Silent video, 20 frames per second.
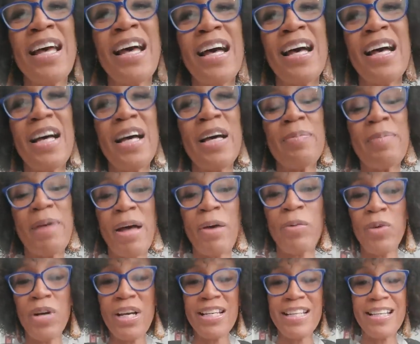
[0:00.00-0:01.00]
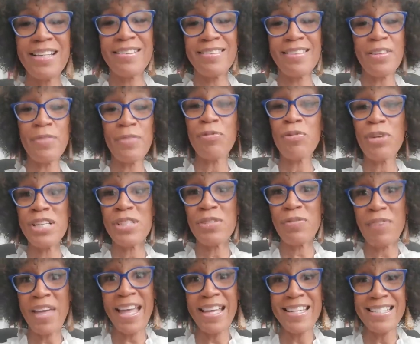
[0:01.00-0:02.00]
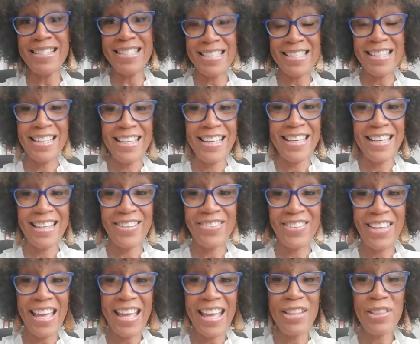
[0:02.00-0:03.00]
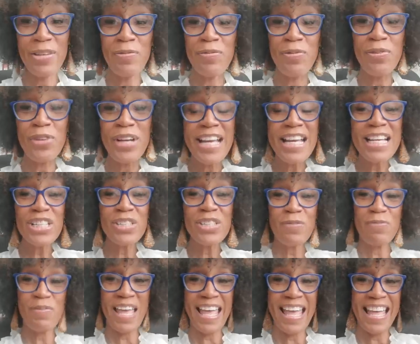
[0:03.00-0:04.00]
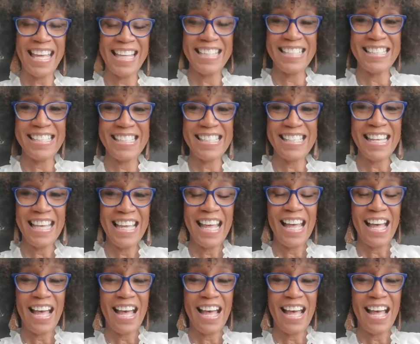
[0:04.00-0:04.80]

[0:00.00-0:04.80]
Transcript: I wanted the French fans. Okay, the French fans.